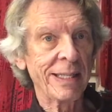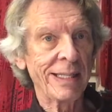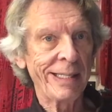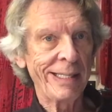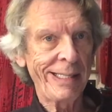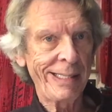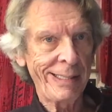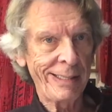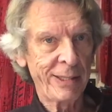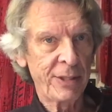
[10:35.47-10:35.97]

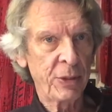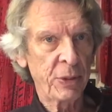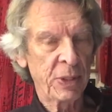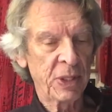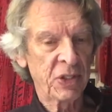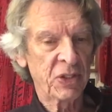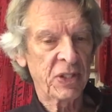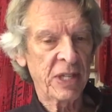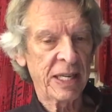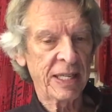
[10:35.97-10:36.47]
he'd do
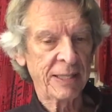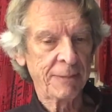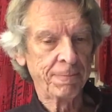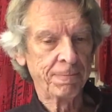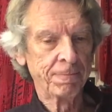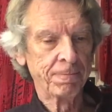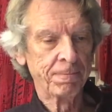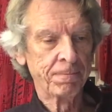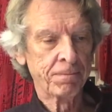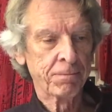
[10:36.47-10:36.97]
the setting,
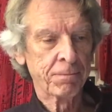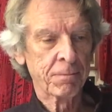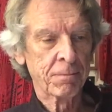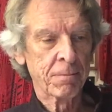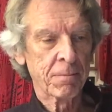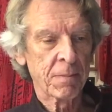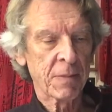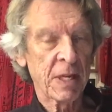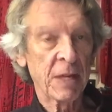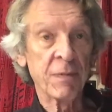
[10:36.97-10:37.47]

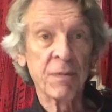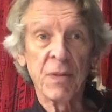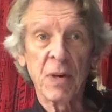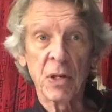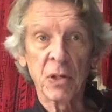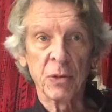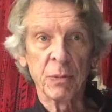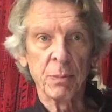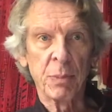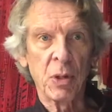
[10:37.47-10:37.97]
then
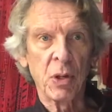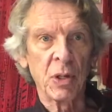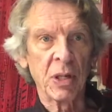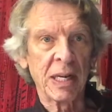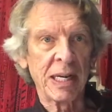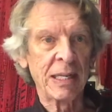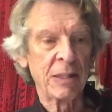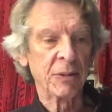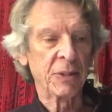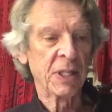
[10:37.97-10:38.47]
followed Paul
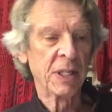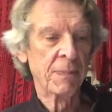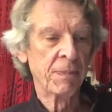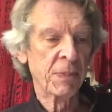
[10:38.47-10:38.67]
out.